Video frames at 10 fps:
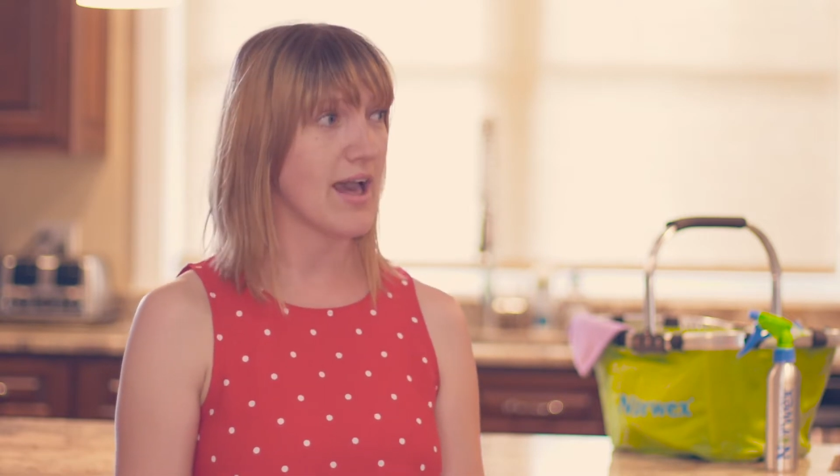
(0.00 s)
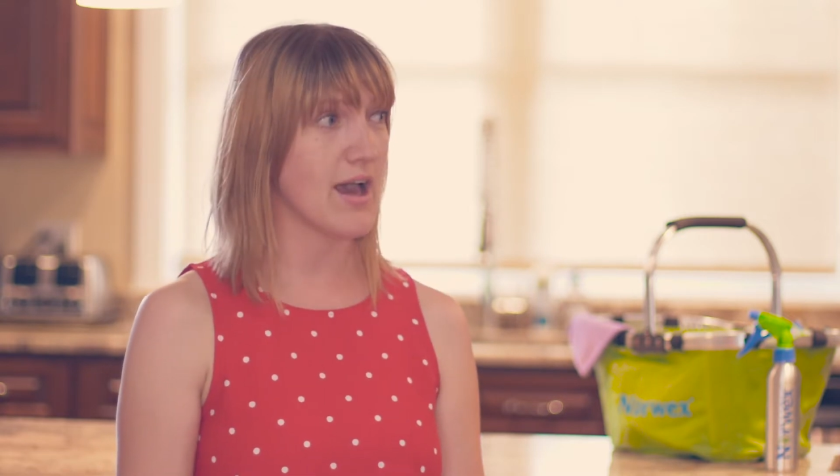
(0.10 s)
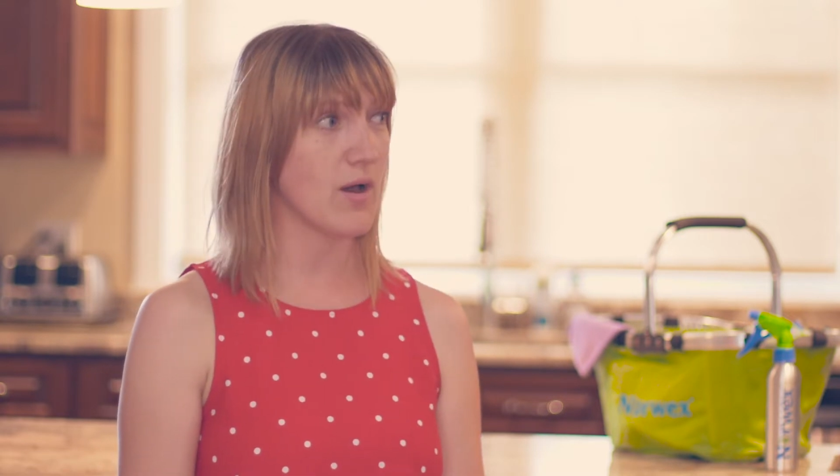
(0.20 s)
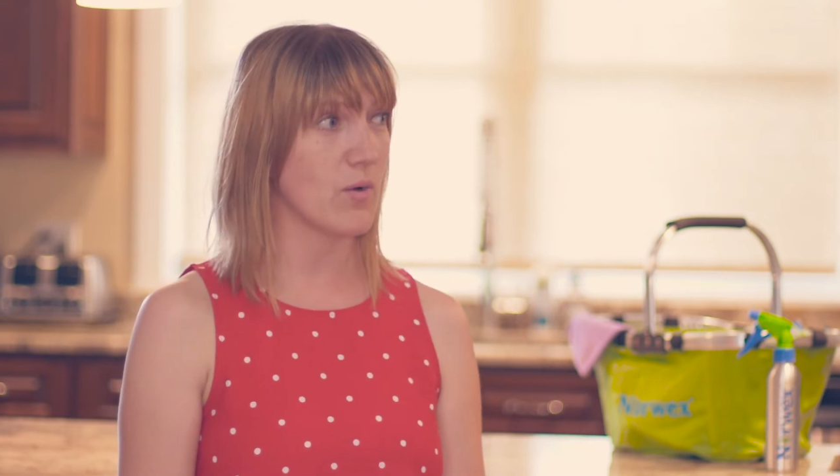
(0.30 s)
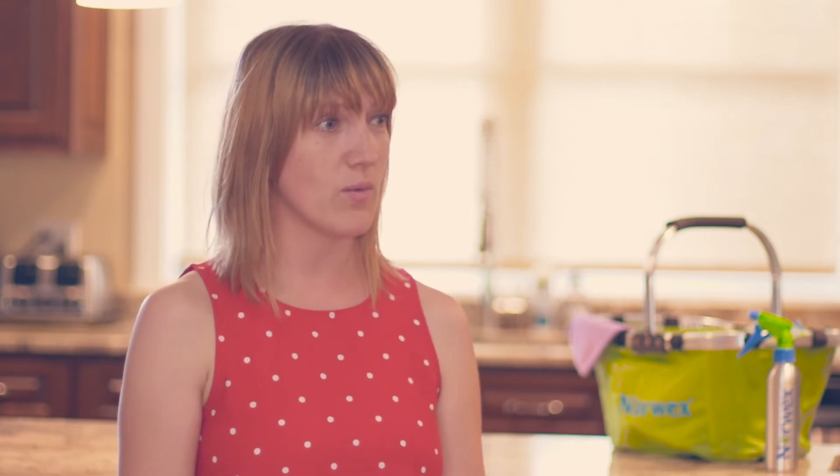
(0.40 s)

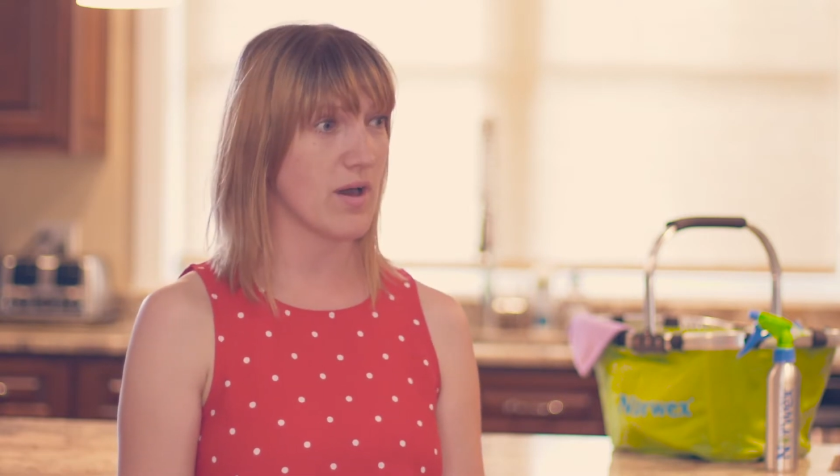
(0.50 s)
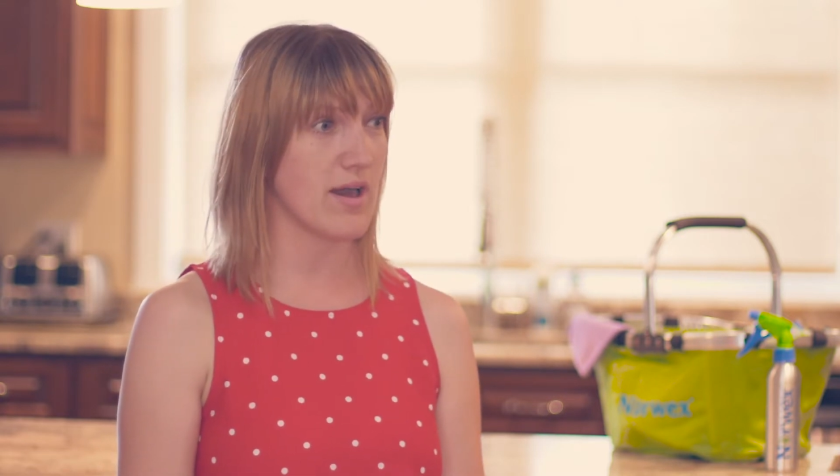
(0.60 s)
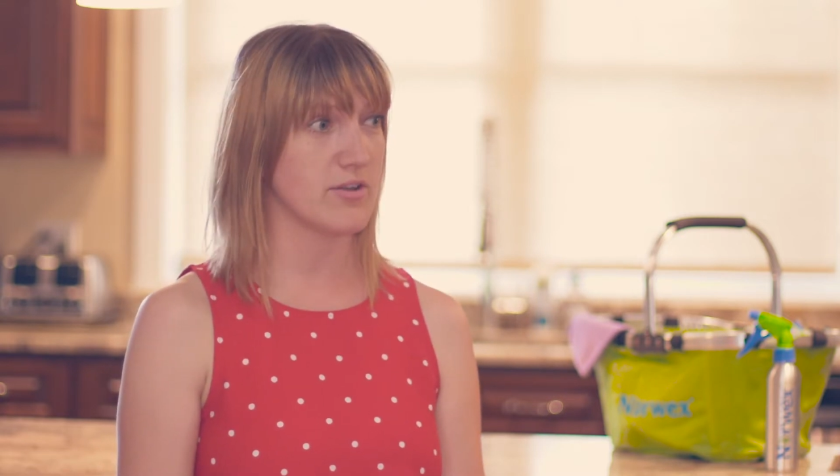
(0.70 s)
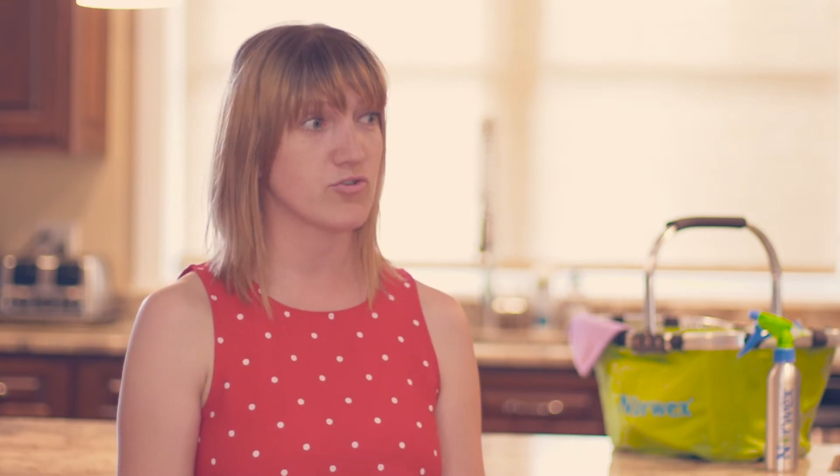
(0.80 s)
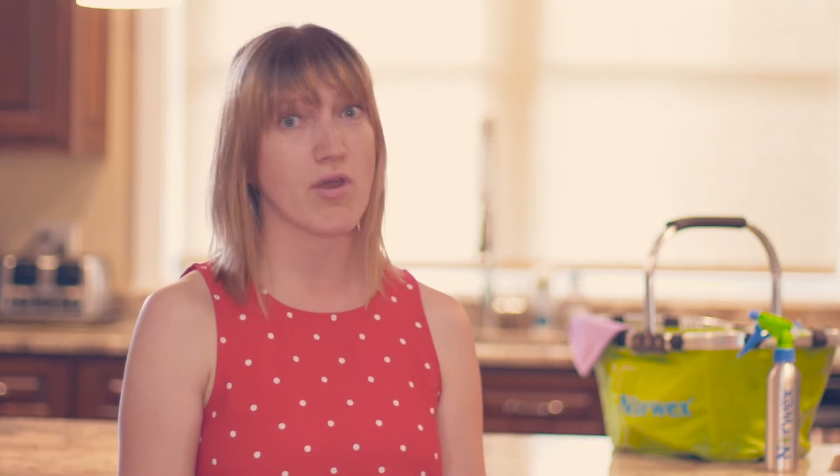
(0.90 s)
how
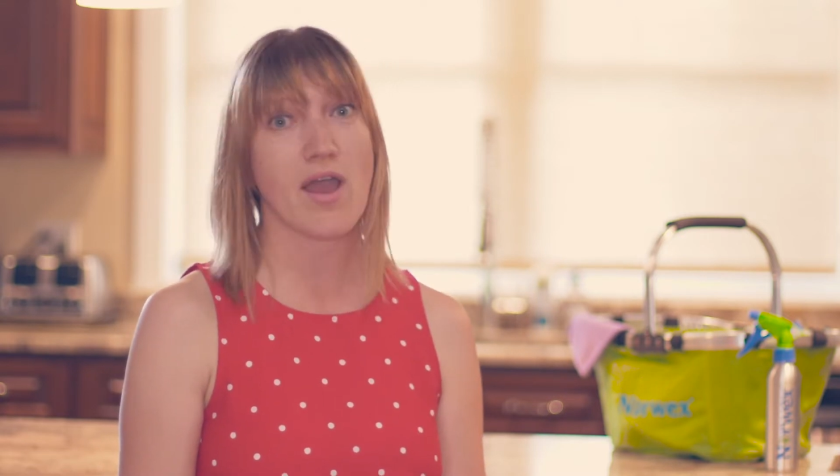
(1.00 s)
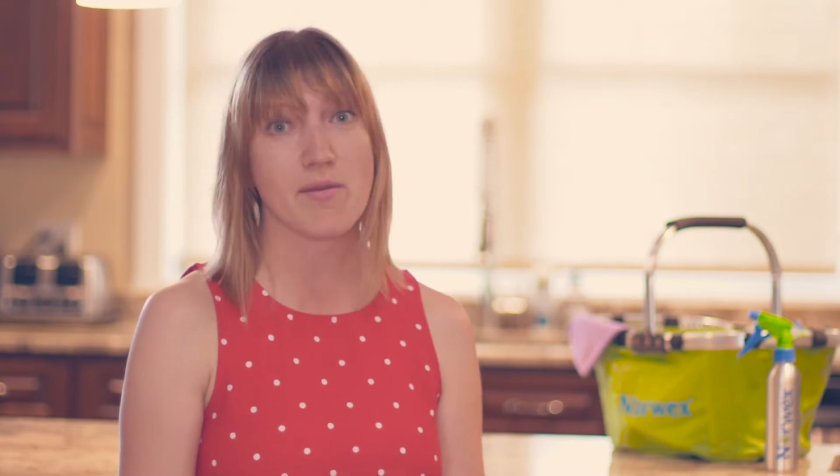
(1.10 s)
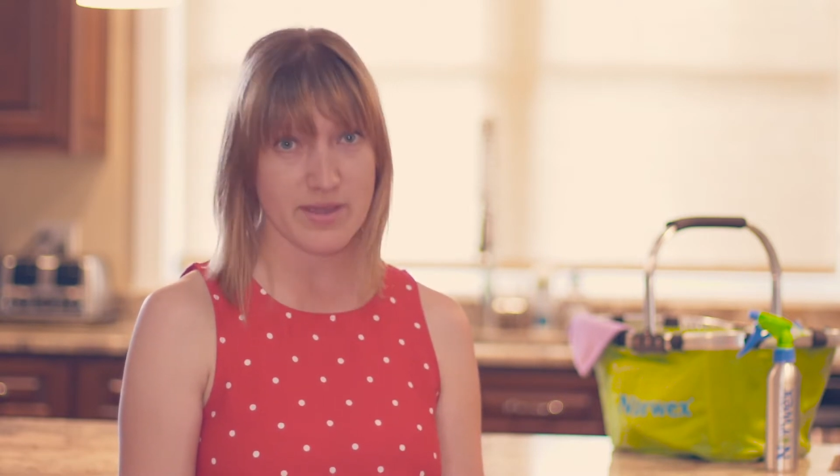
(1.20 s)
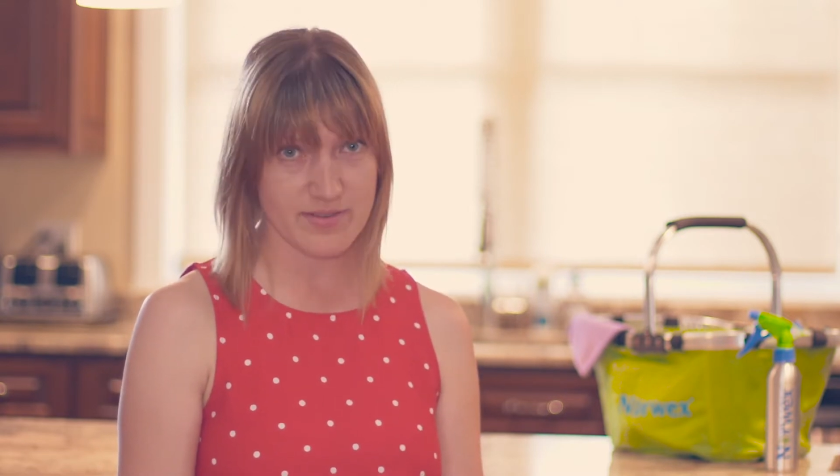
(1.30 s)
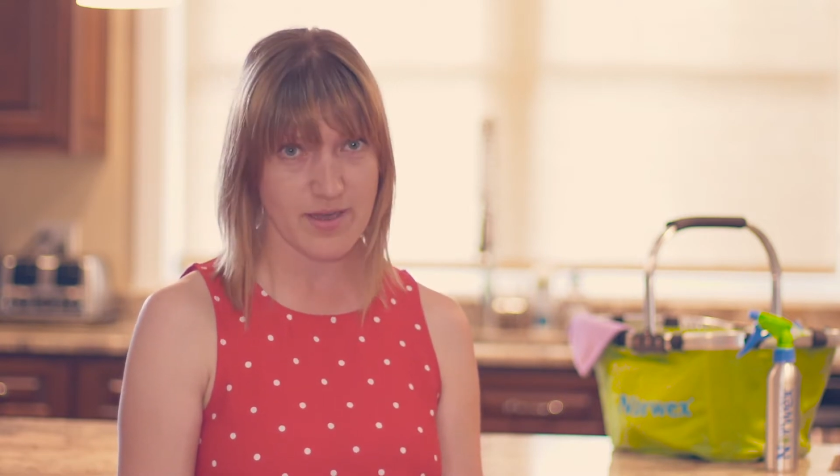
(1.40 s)
I dry
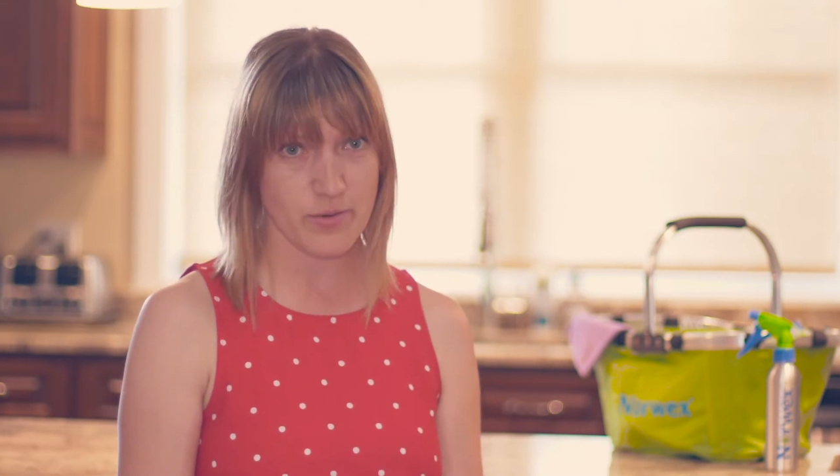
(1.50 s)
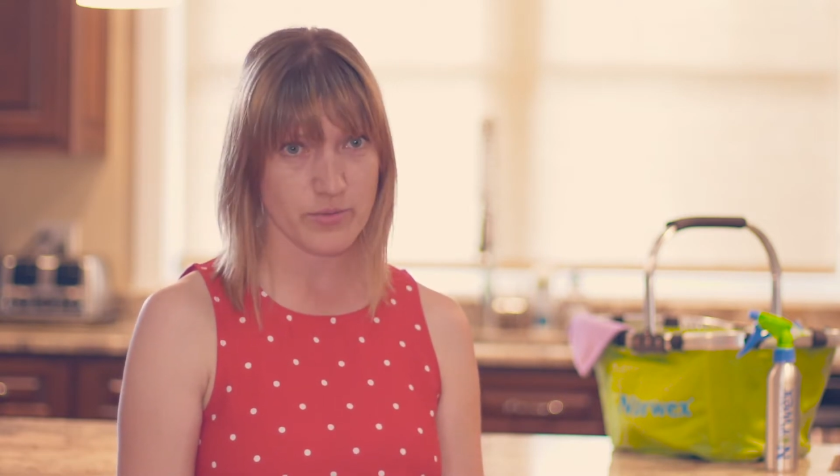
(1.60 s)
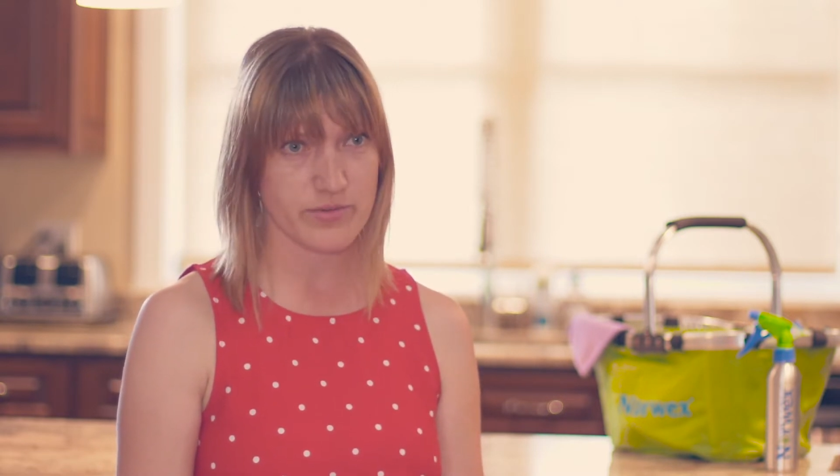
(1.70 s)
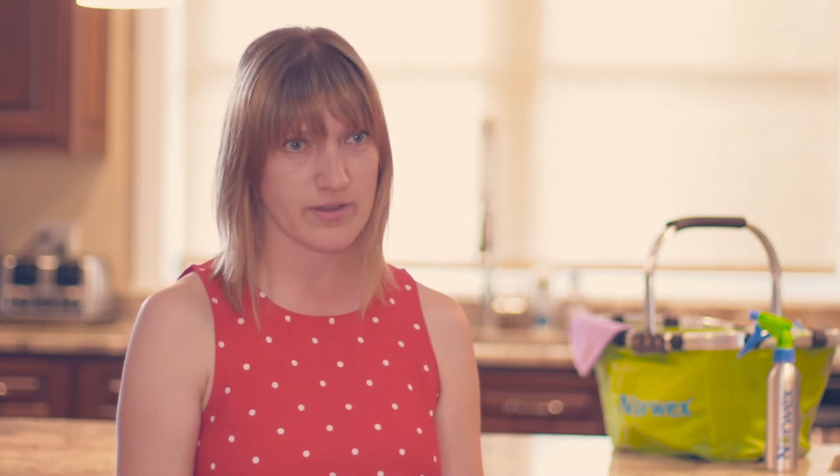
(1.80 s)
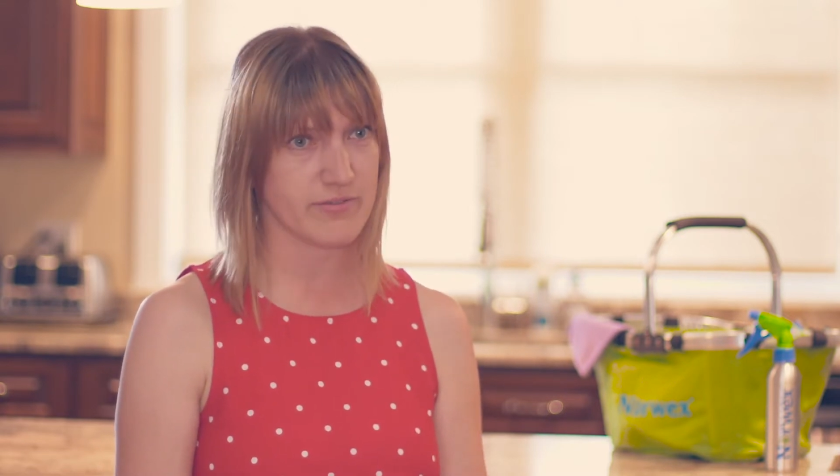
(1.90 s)
my towels.